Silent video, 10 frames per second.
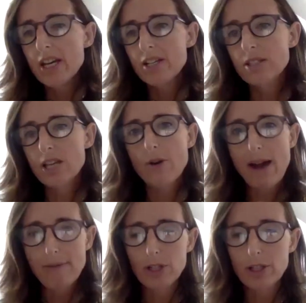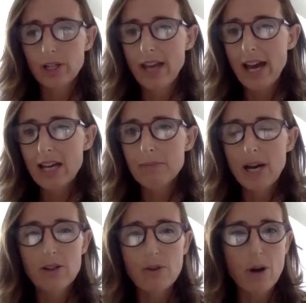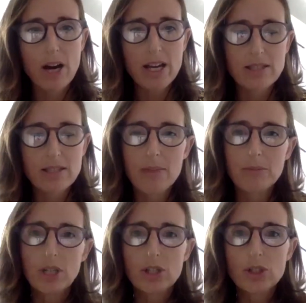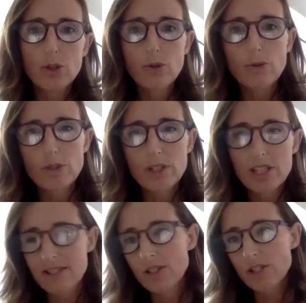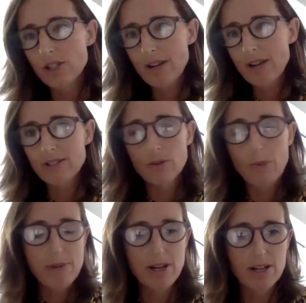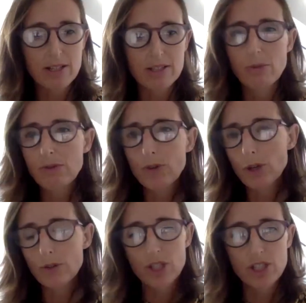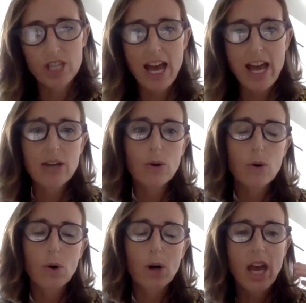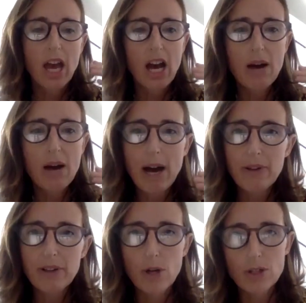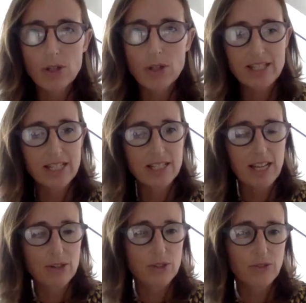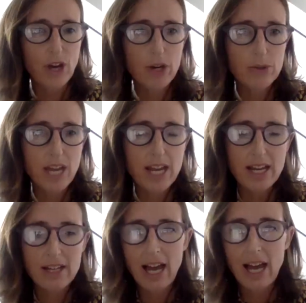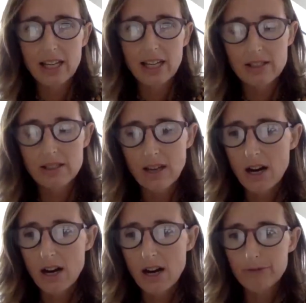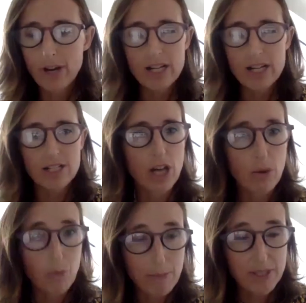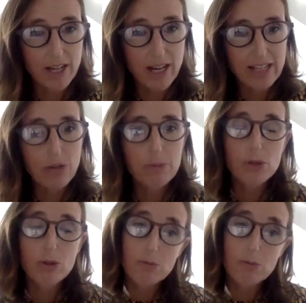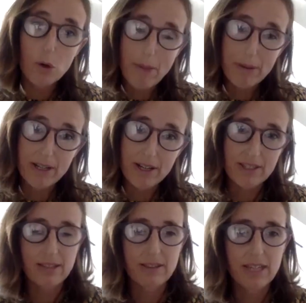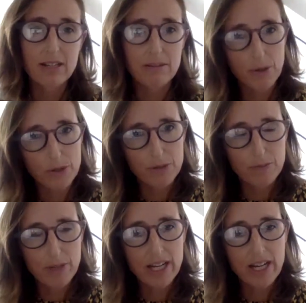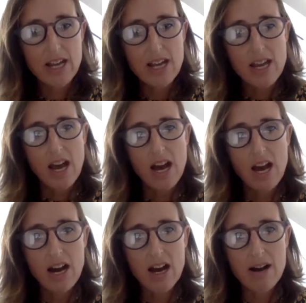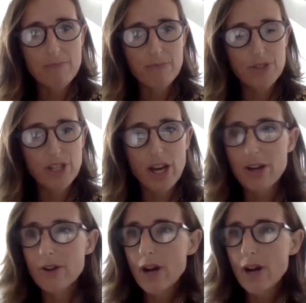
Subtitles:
So have a look at that. But otherwise, do listen to the rest of the webinars that we've got on today, or I think the contact details for Jose and Alex are provided on our website. They'll be doing more webinars, I think, possibly. Yes.